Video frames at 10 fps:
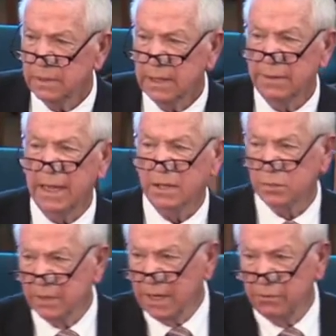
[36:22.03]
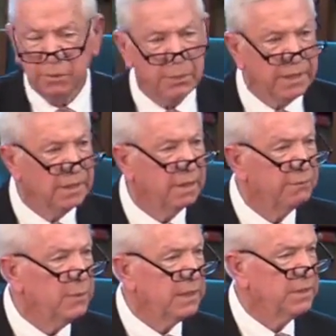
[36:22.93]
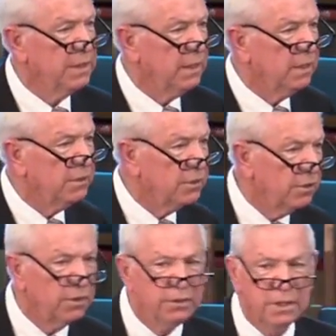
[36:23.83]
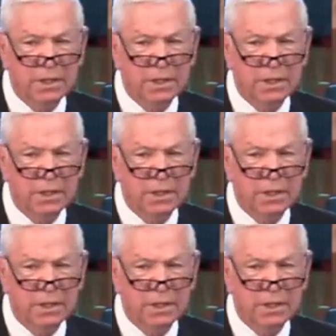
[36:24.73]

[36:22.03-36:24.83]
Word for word: And that's when I repented of my sin and turned